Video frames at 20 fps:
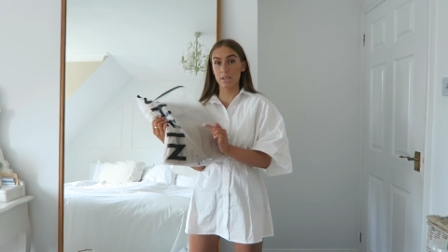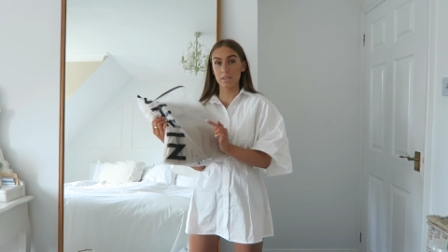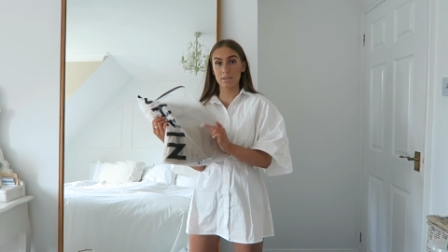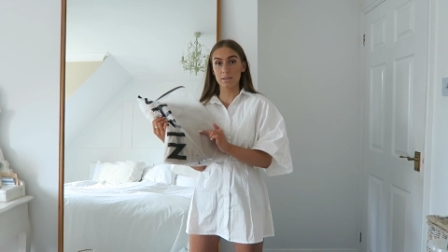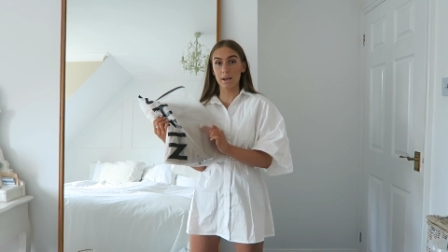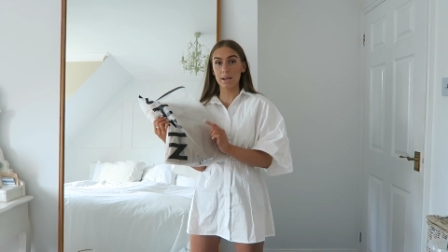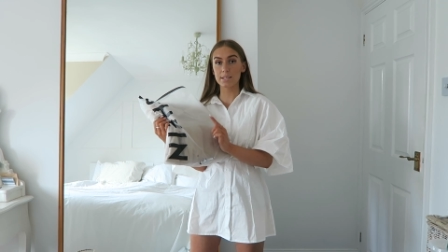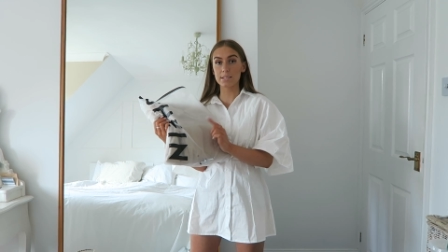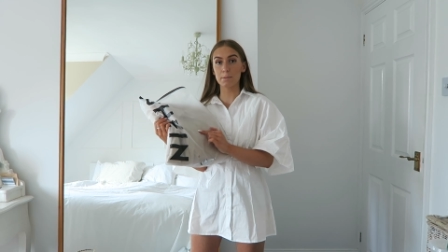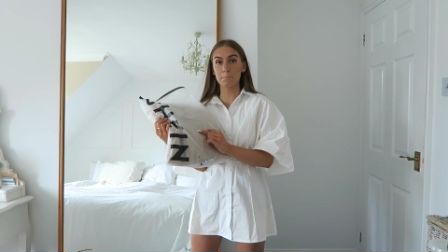
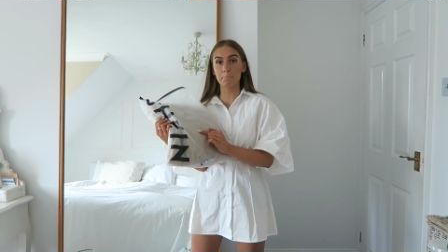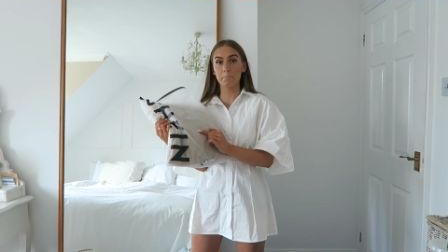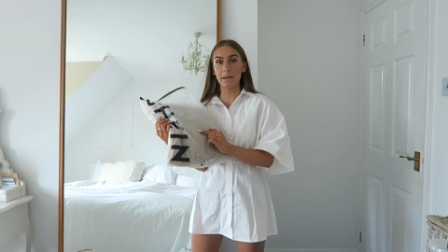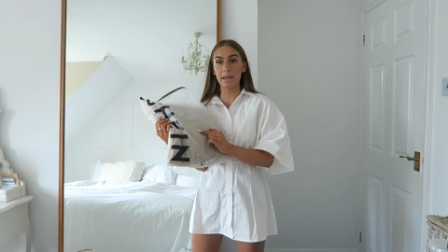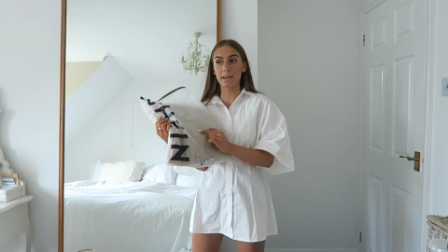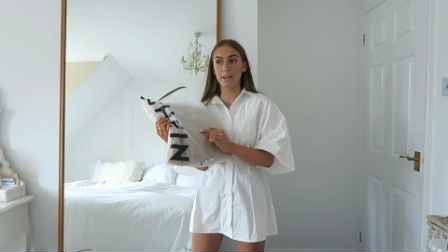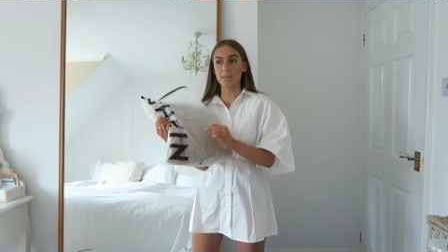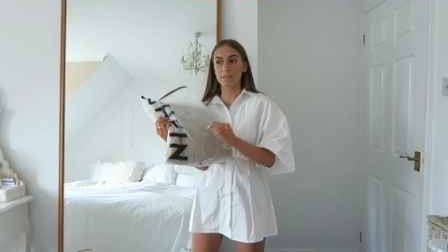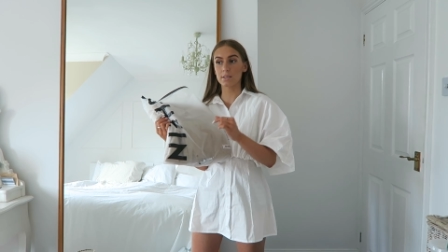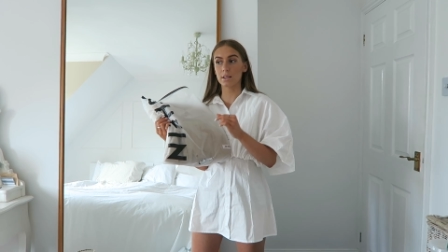It's nice and
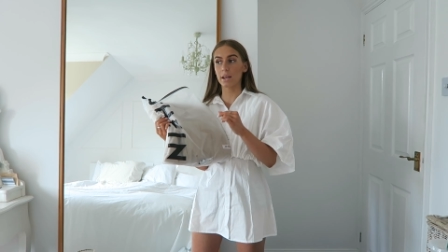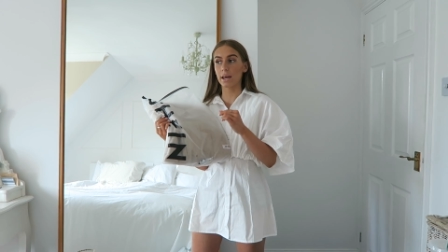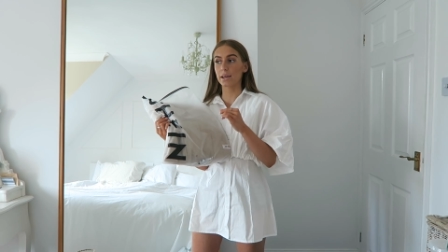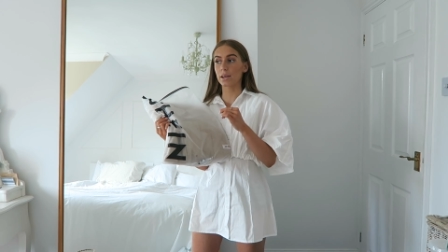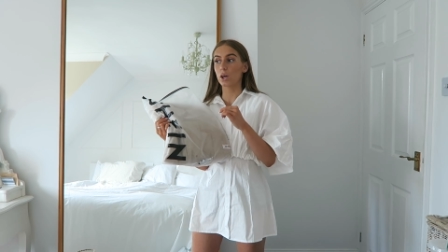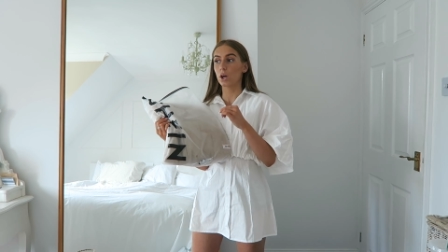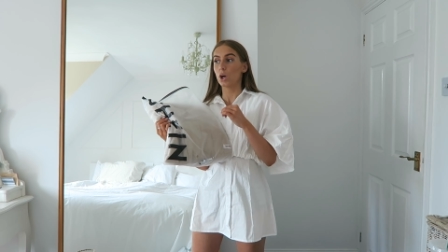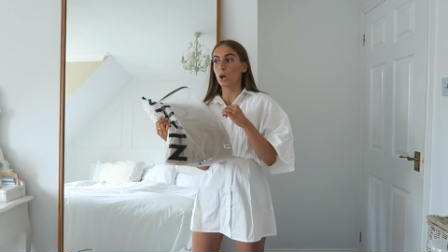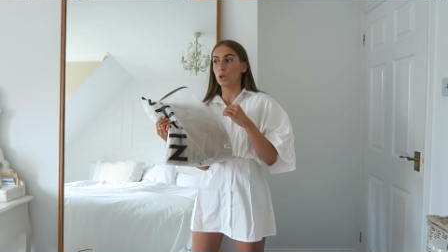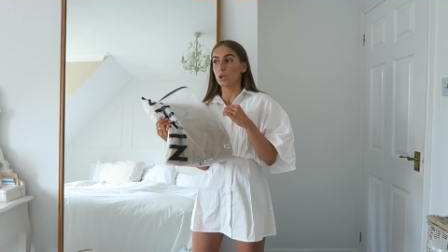big, so
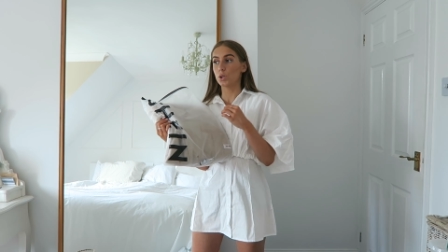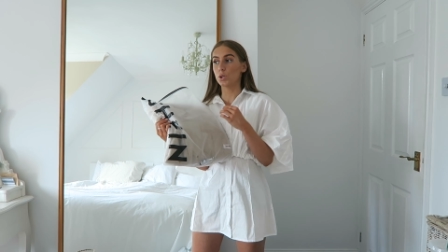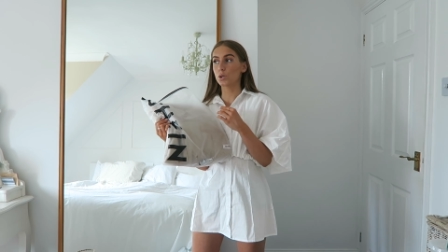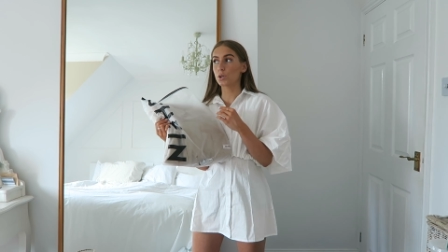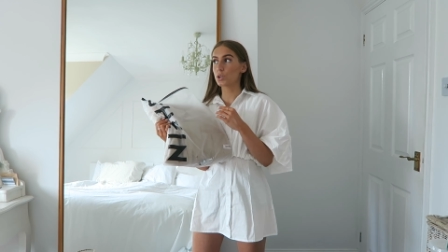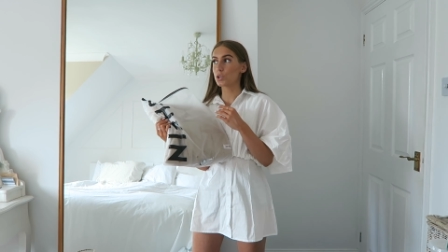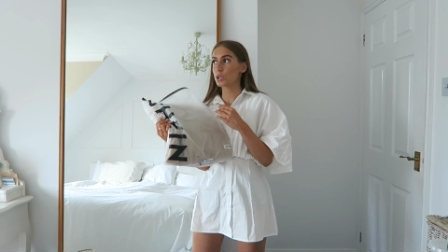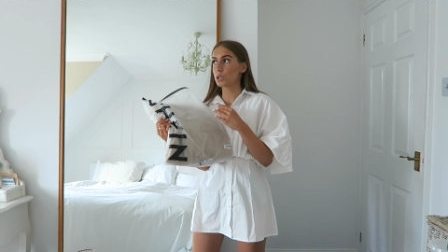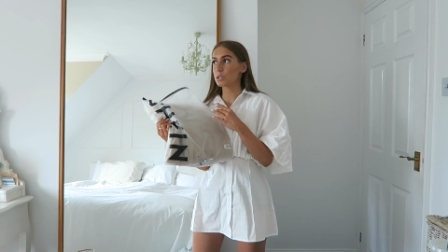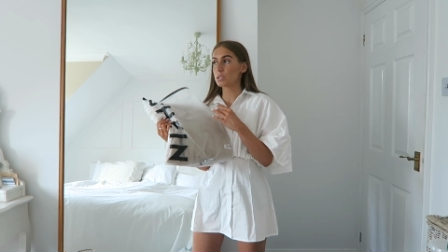like
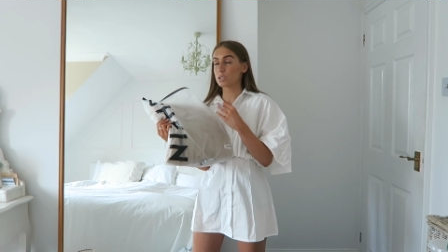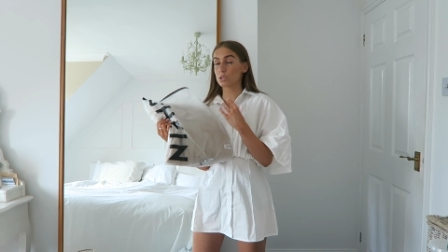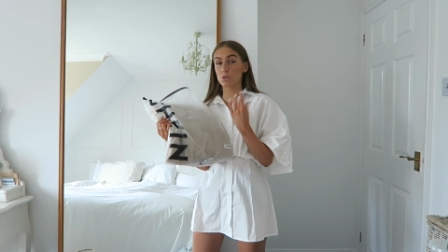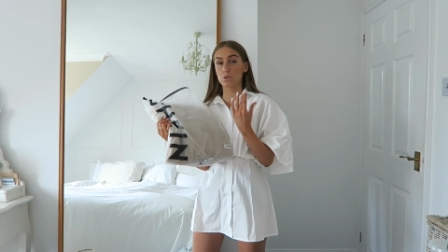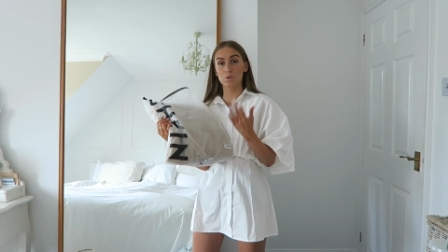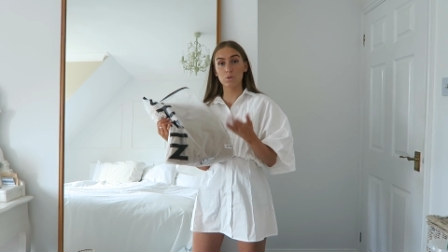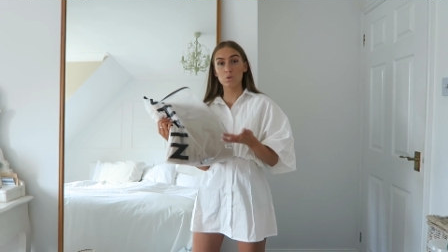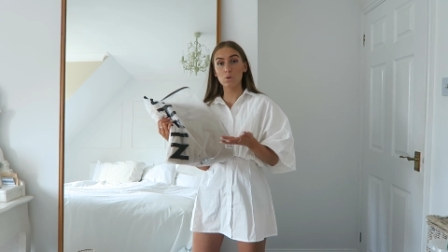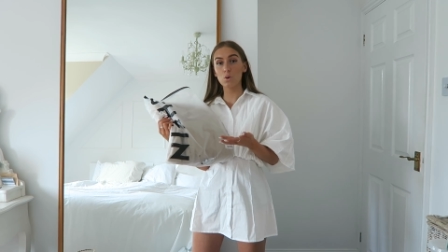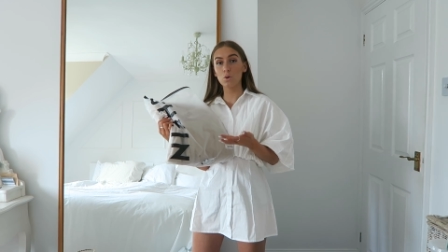you could use it
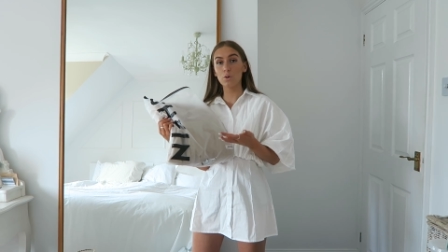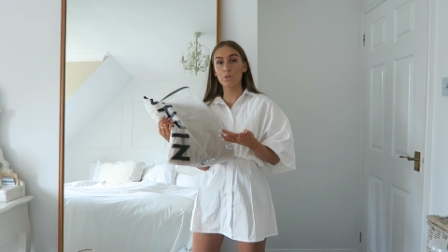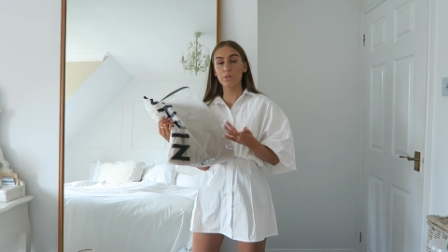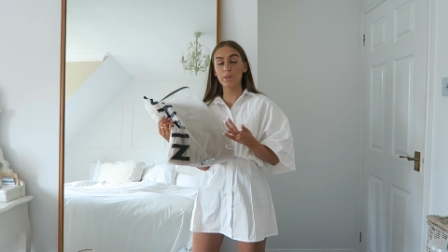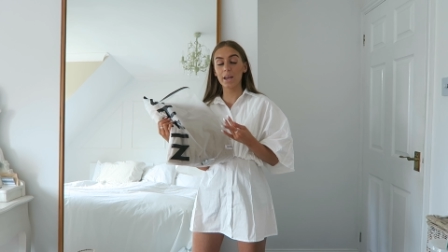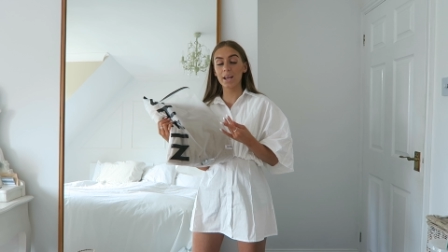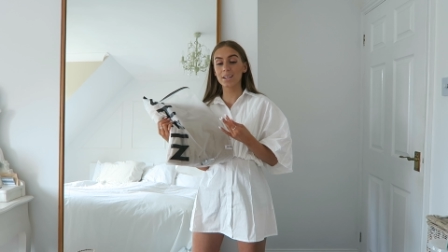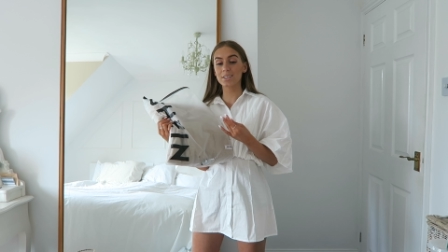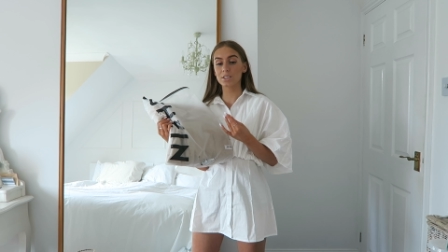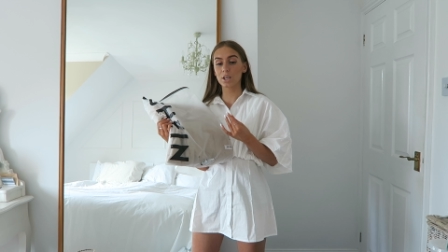to store
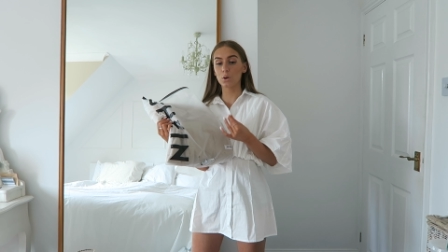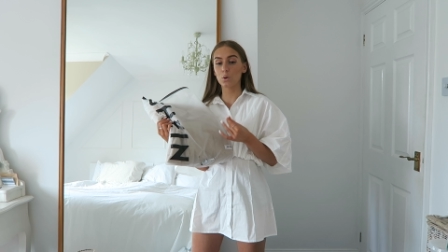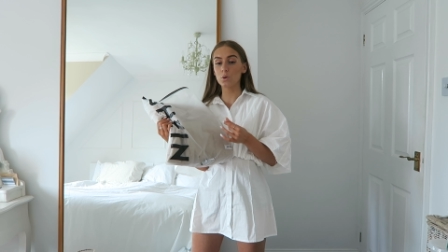things.